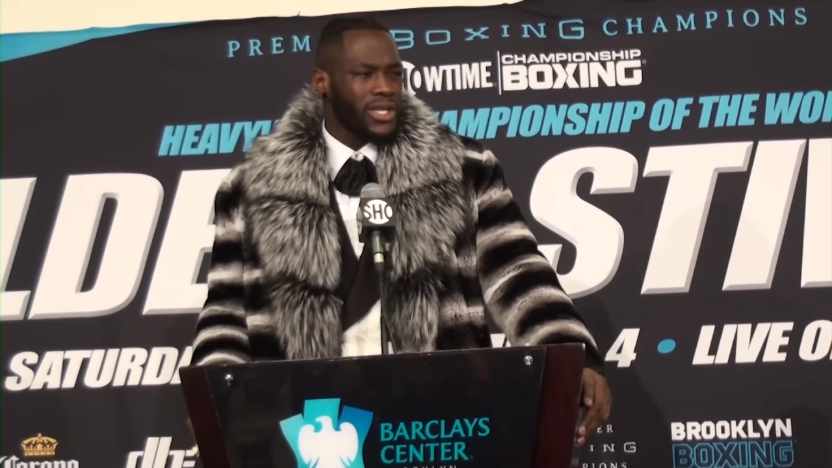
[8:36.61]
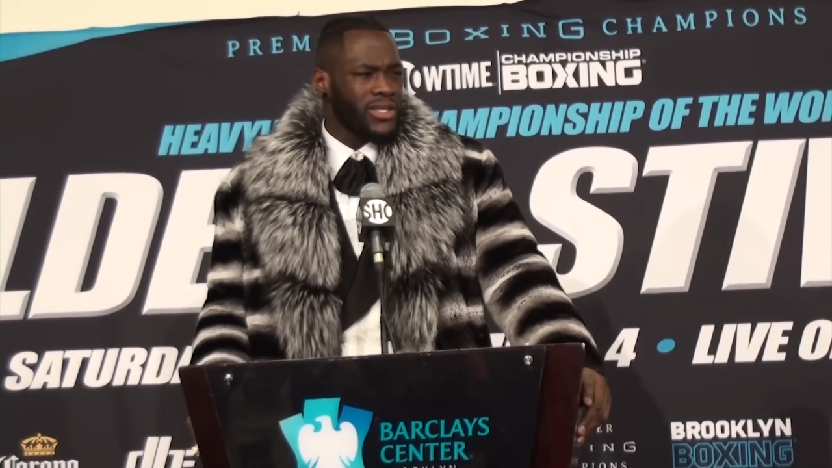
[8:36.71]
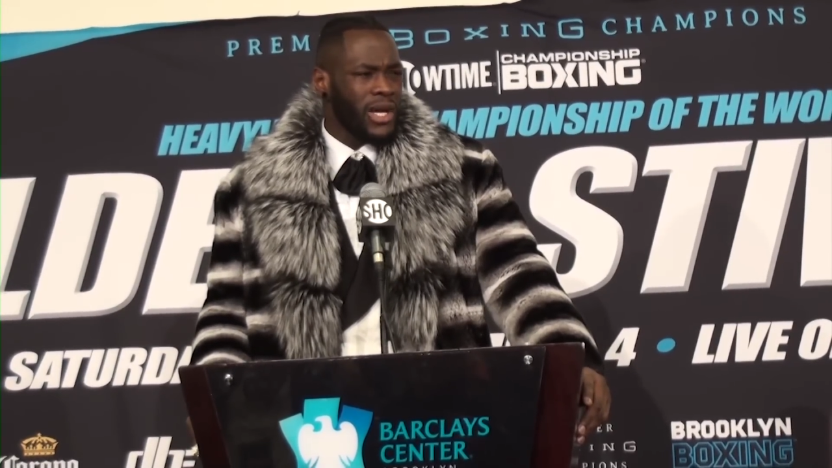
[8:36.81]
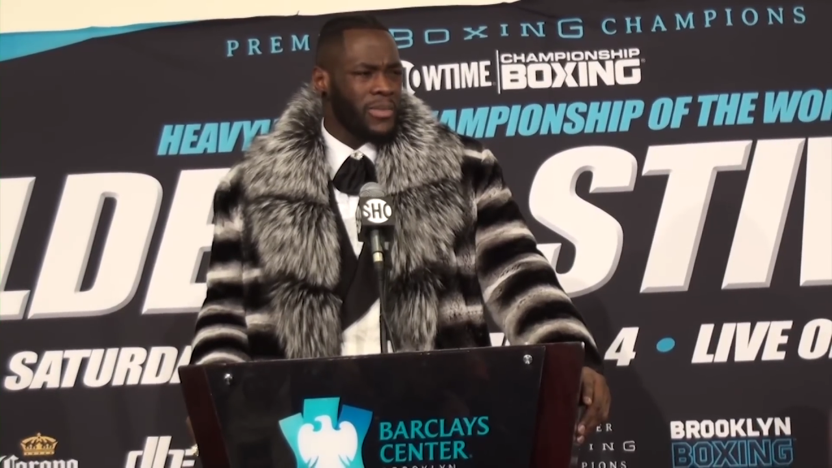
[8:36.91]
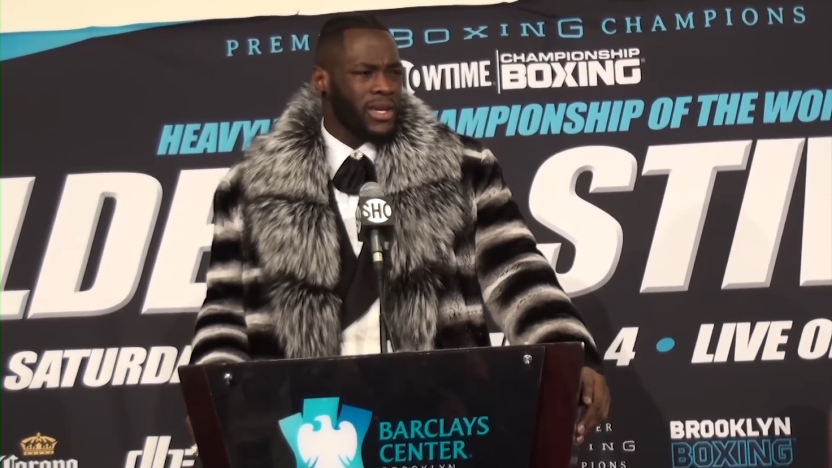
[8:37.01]
You
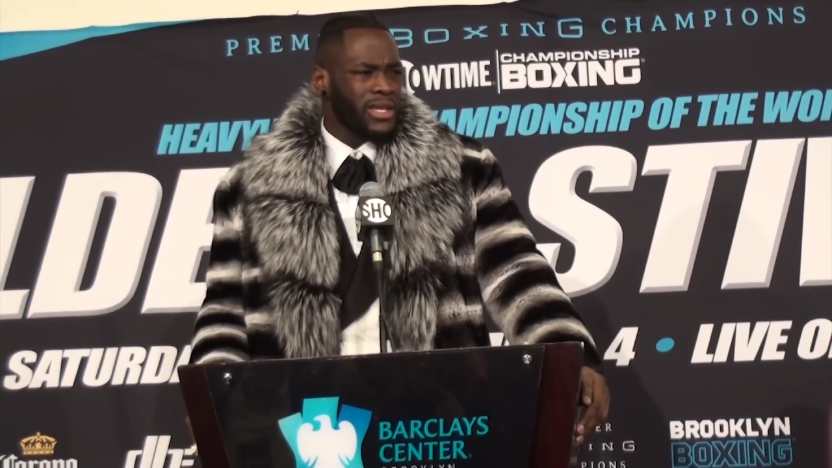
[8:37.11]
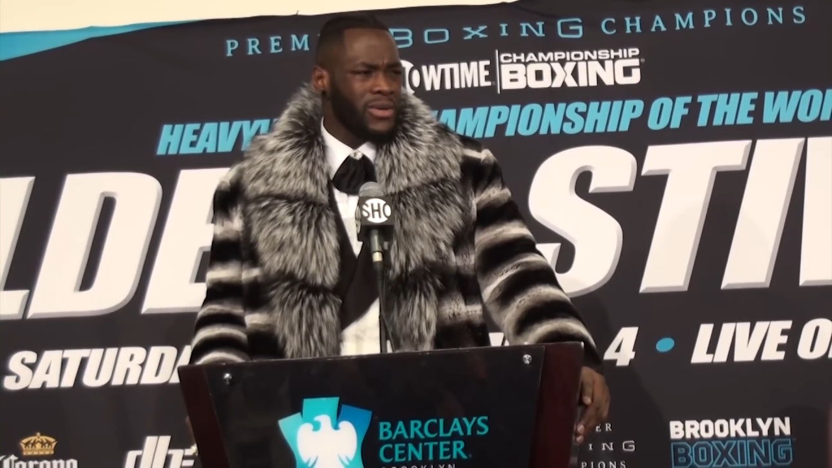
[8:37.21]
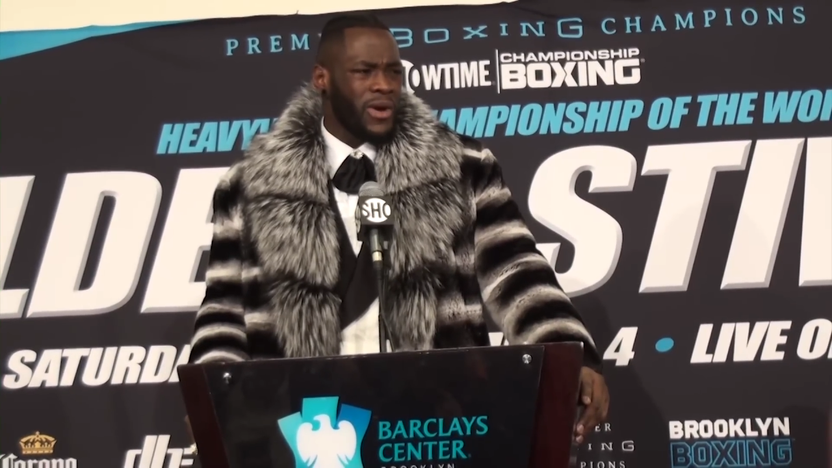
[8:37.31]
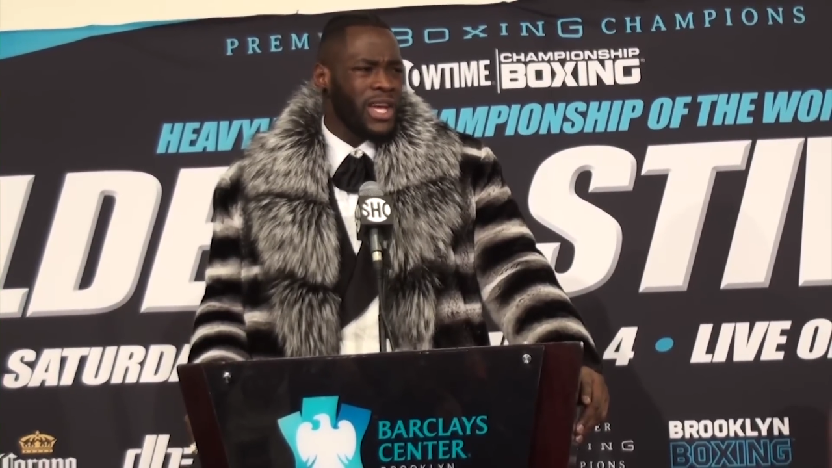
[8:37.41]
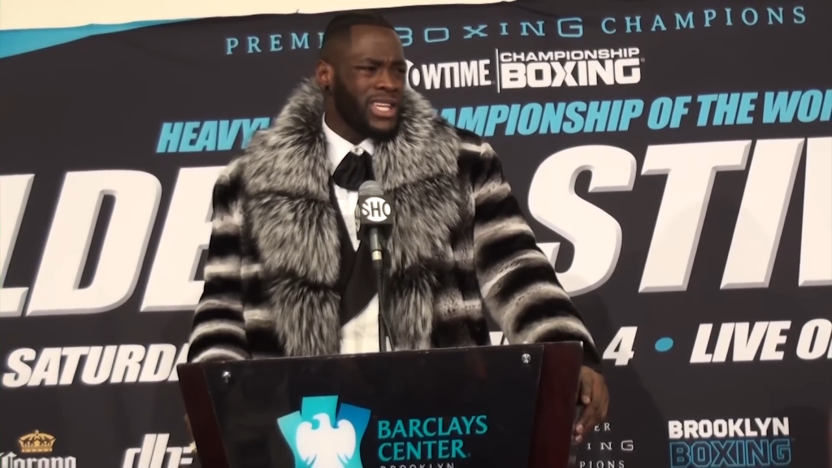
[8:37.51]
know what I mean? The
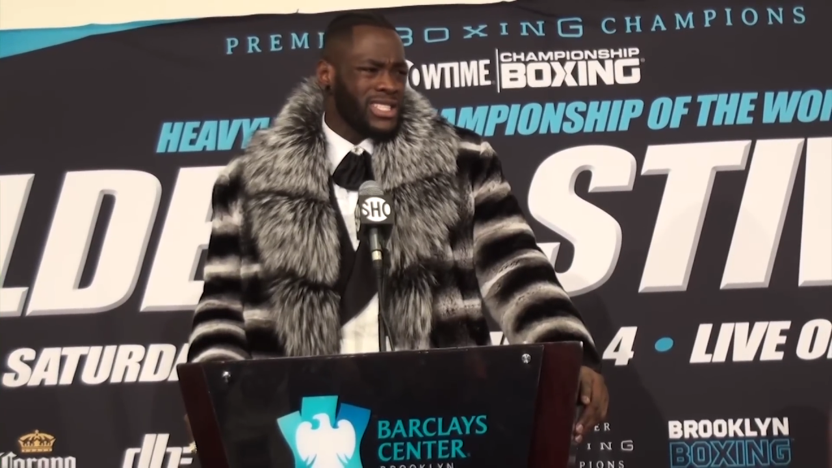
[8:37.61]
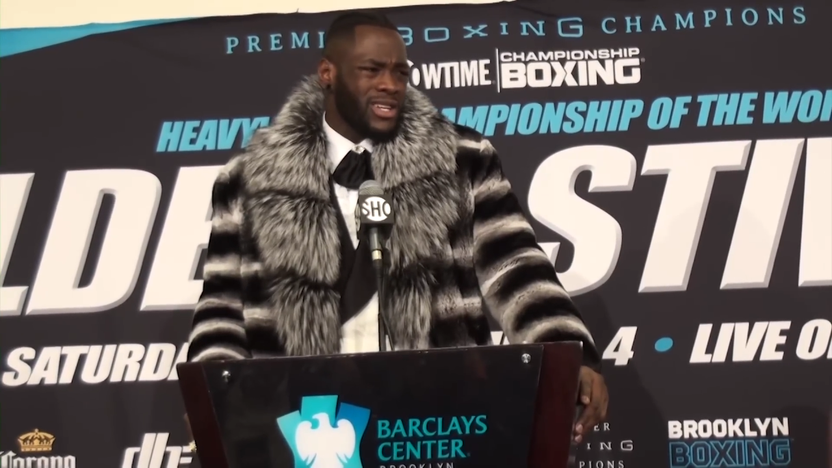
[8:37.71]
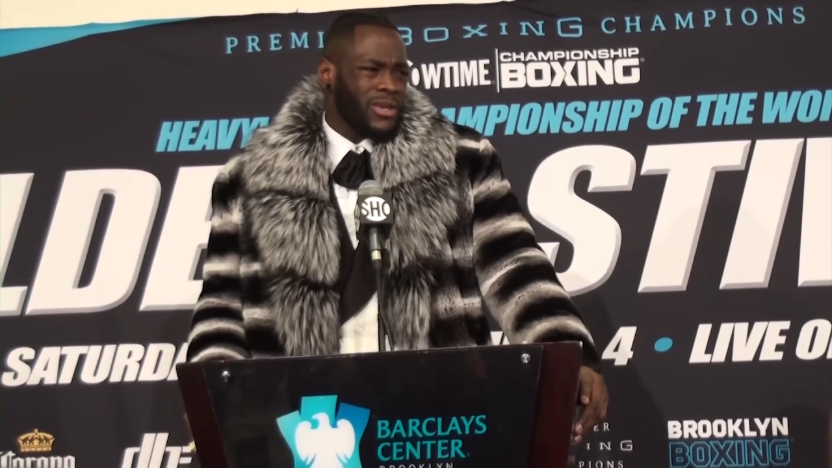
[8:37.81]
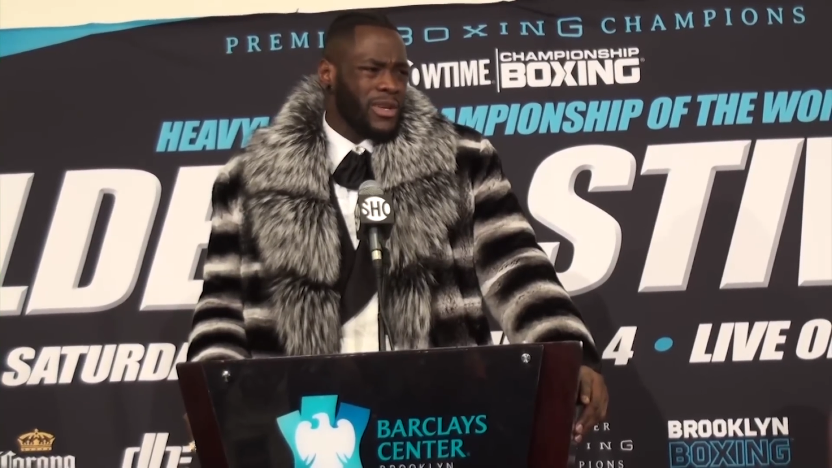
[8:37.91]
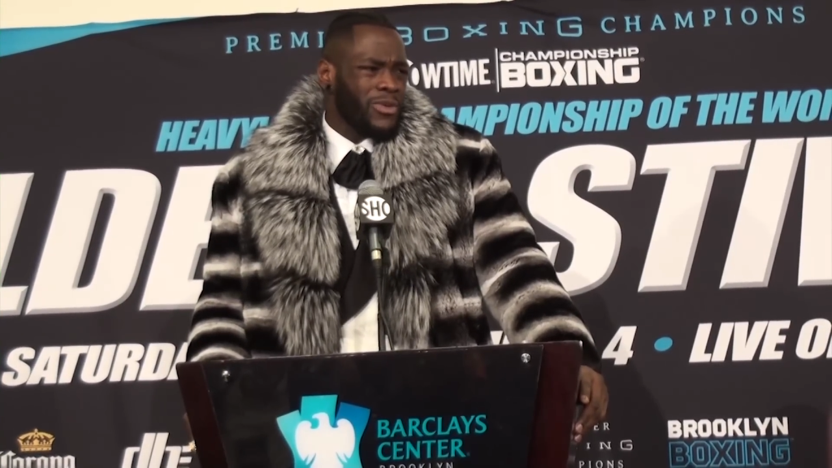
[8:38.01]
weight is
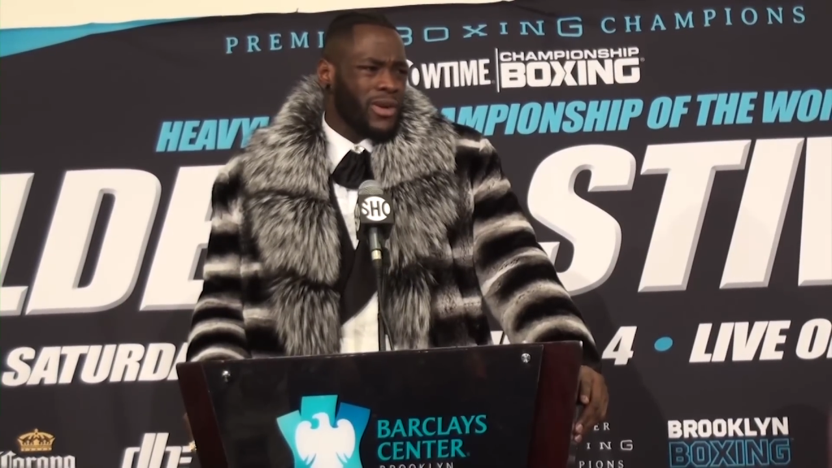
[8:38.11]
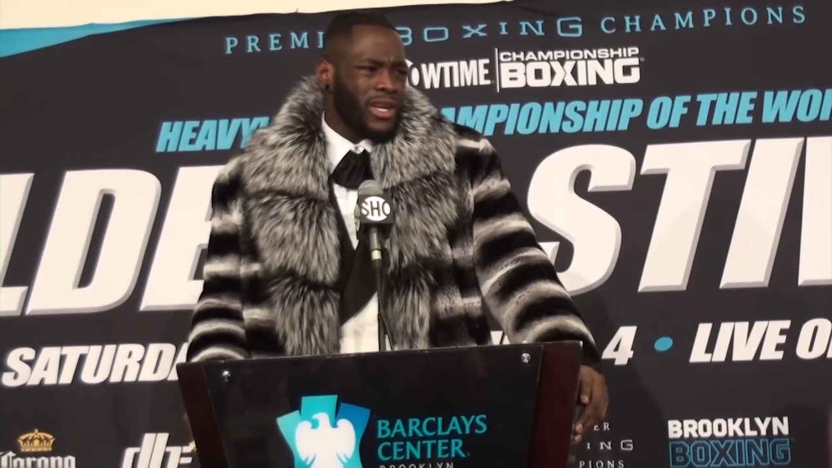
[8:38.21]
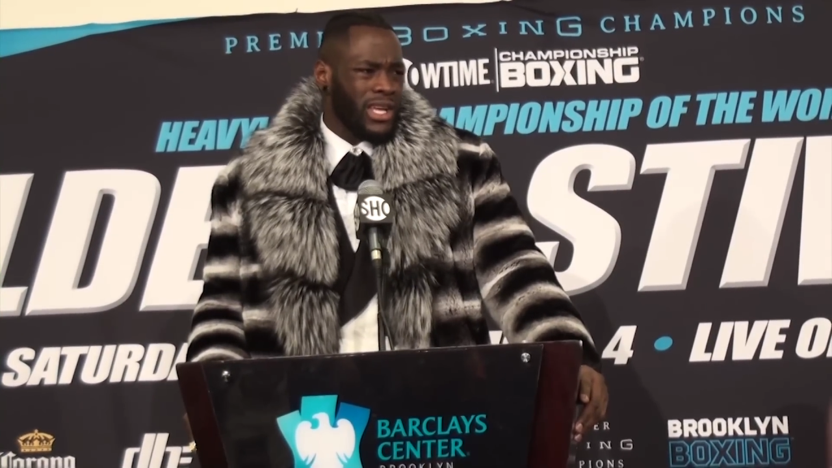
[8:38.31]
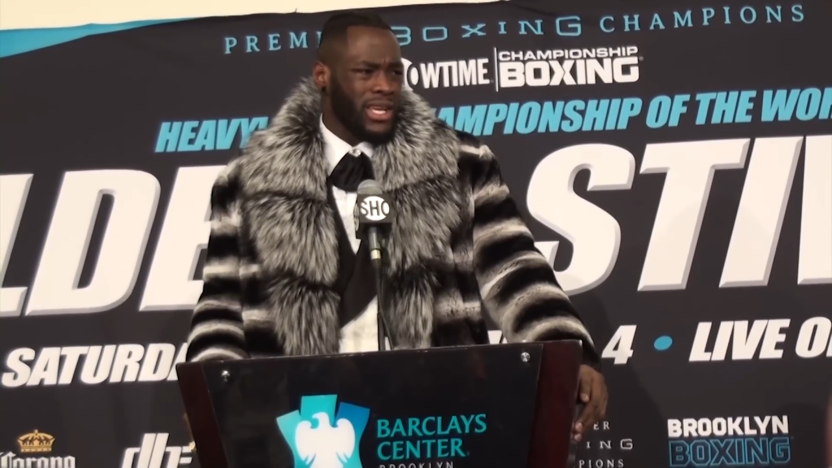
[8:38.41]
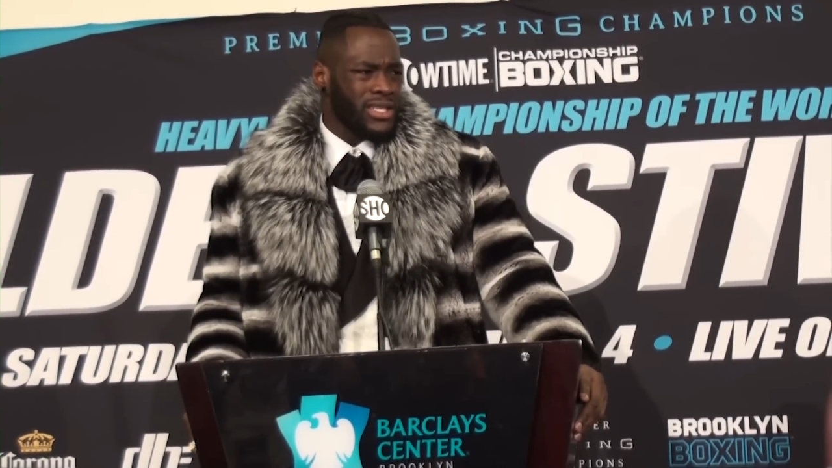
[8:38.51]
gonna be what
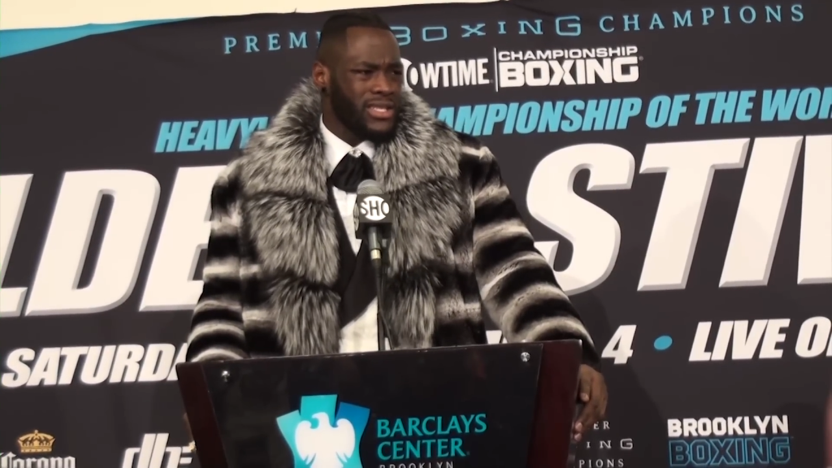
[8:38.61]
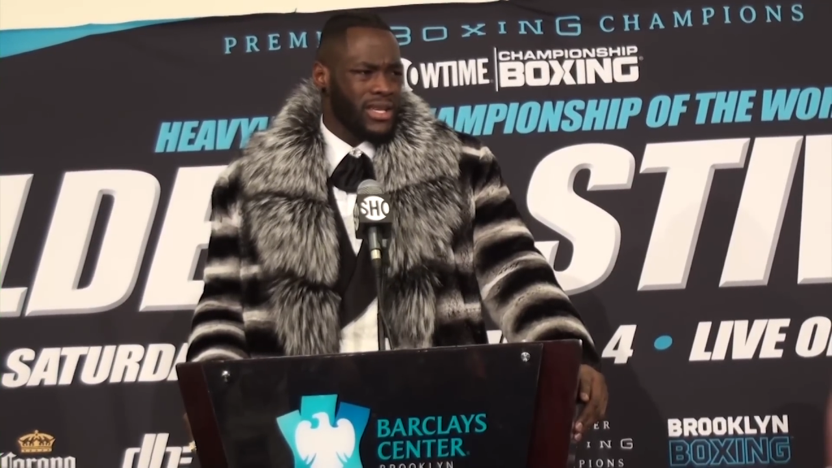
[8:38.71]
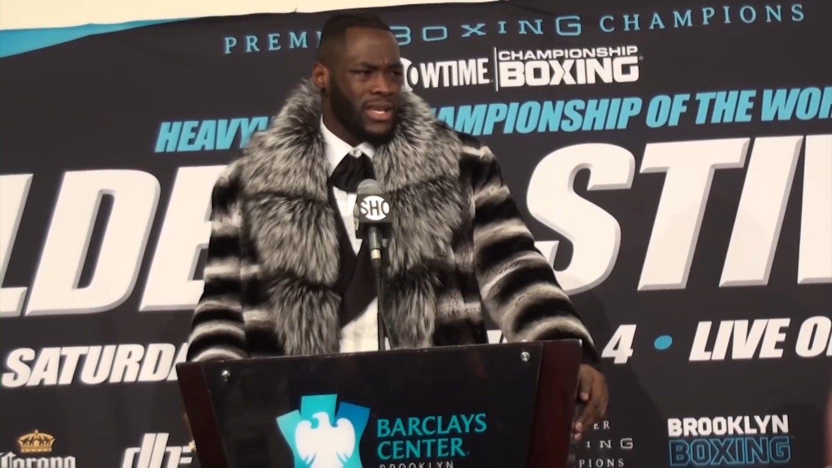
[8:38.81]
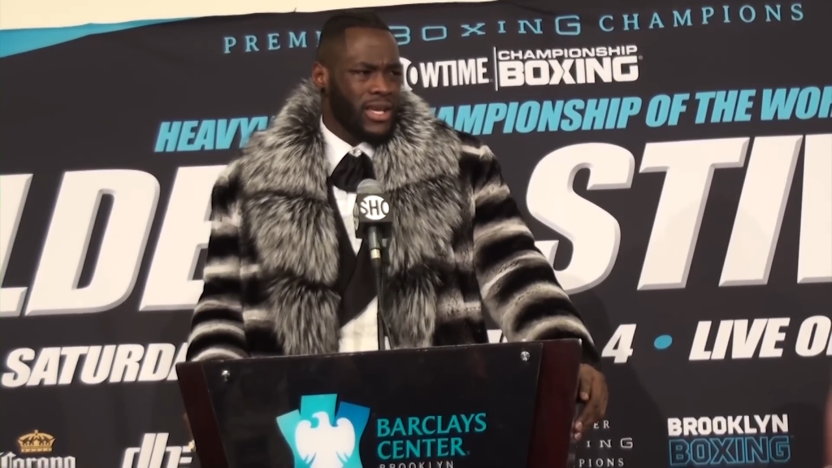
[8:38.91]
it is.